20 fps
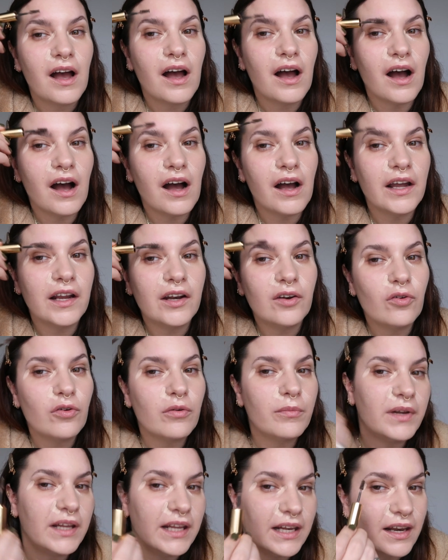I
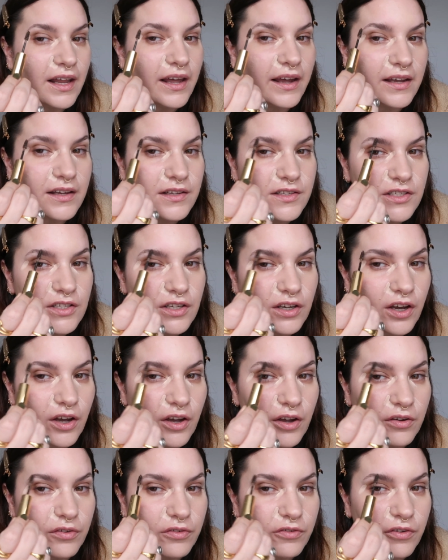normally like to
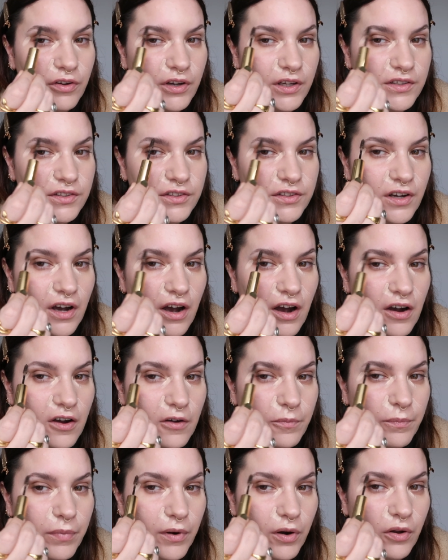go for a
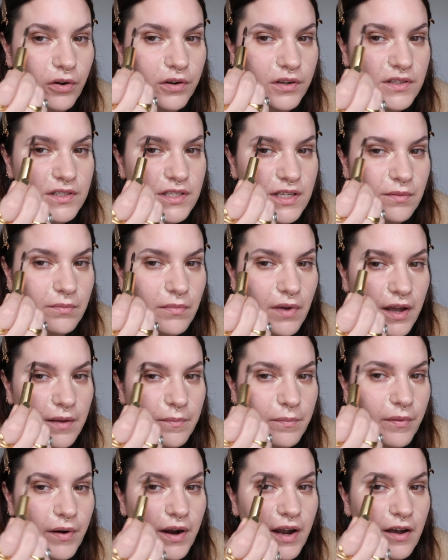dark blonde in my
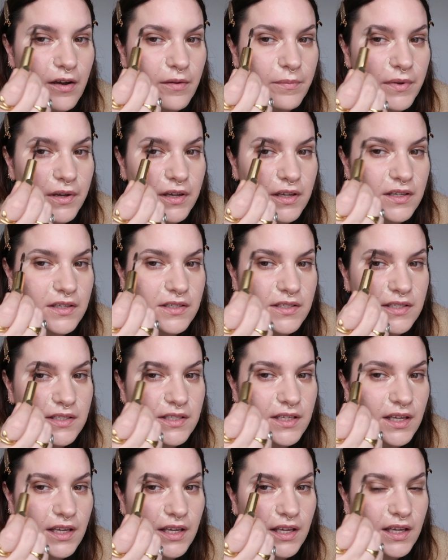brow because
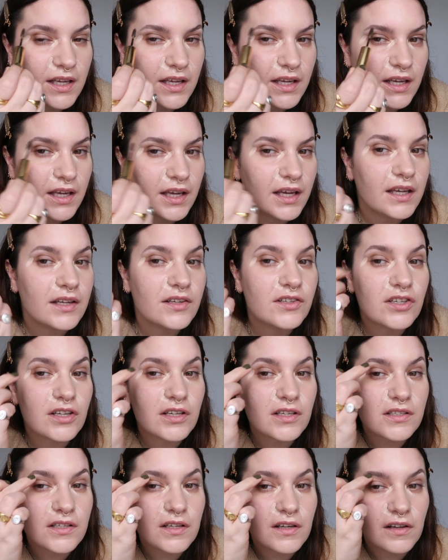it
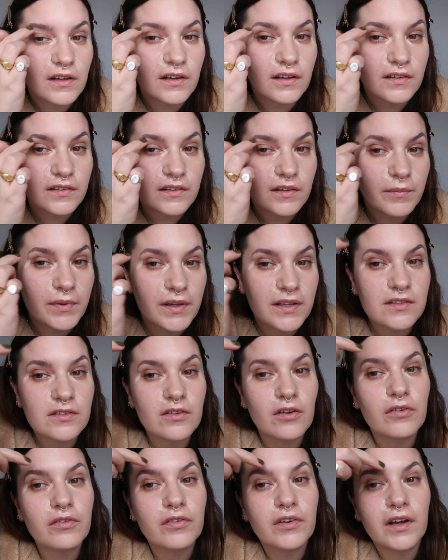just looks a bit
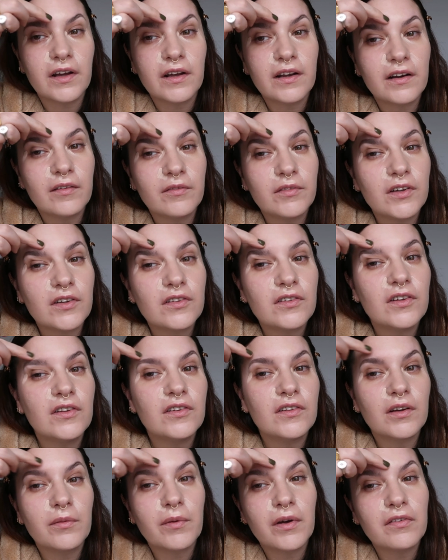softer. I'm just
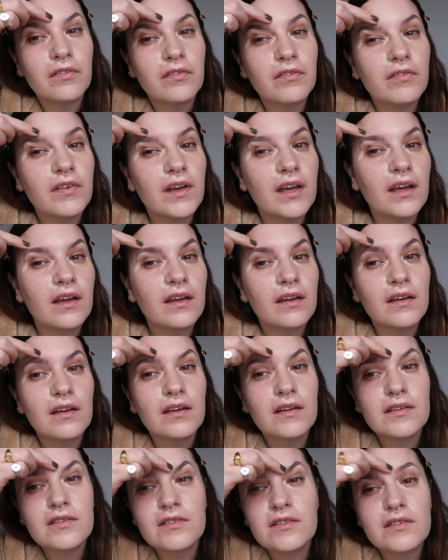using my
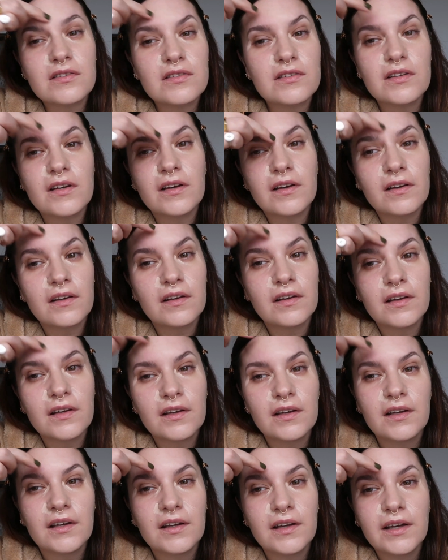fingers just to
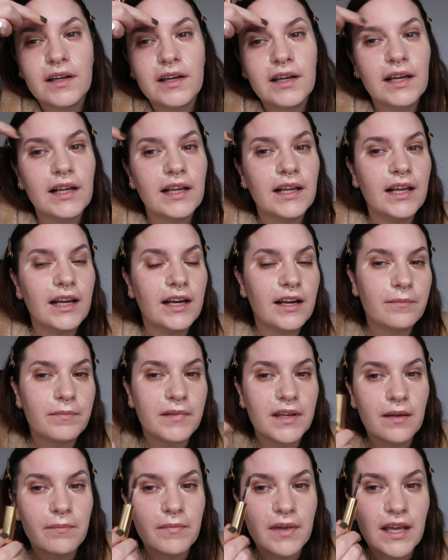clean up
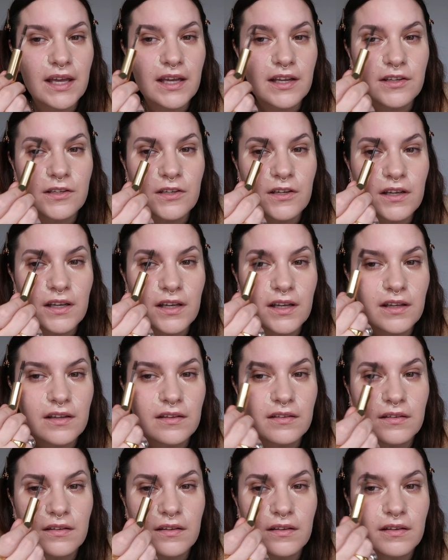them
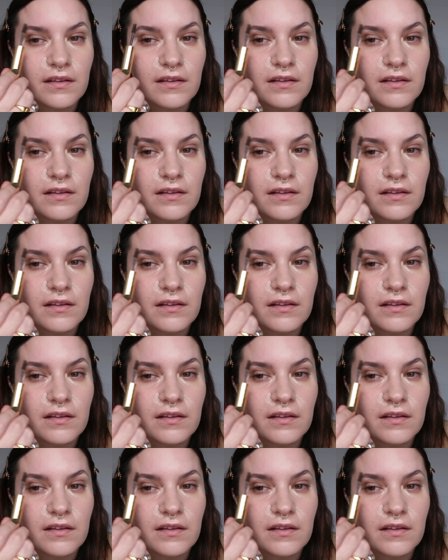edges.